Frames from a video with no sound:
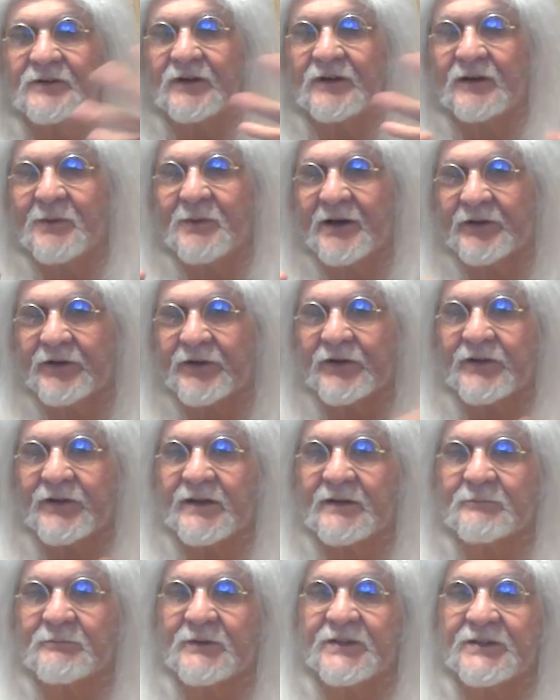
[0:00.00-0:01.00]
about a
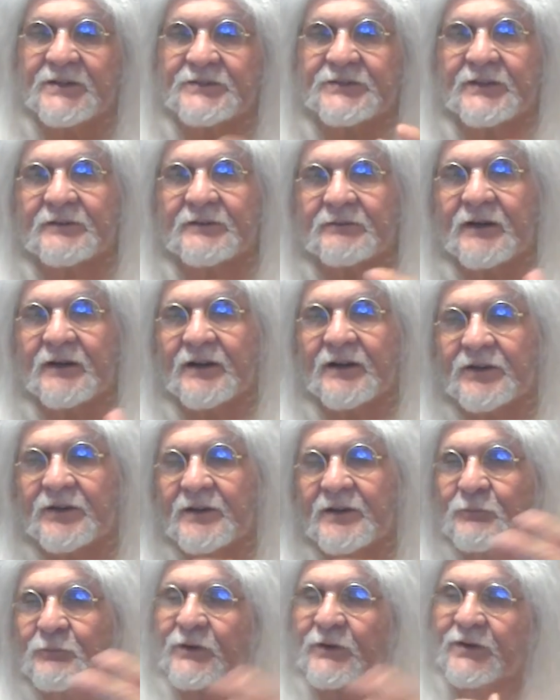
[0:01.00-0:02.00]
clip, but he said a
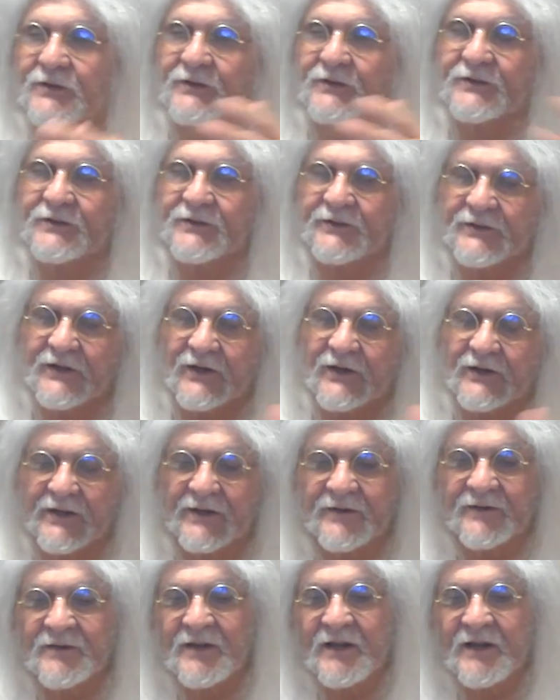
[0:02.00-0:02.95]
clip wouldn't look good on it.